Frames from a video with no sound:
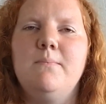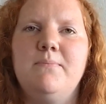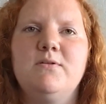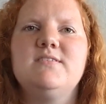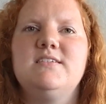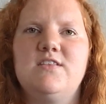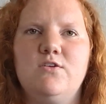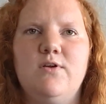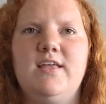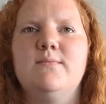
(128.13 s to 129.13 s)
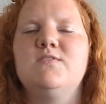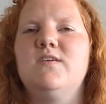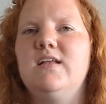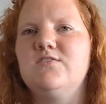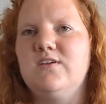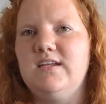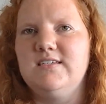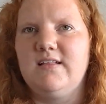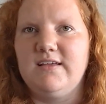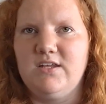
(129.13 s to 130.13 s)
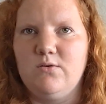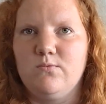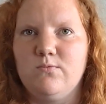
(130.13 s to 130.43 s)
built into the curriculum, so the kids are getting to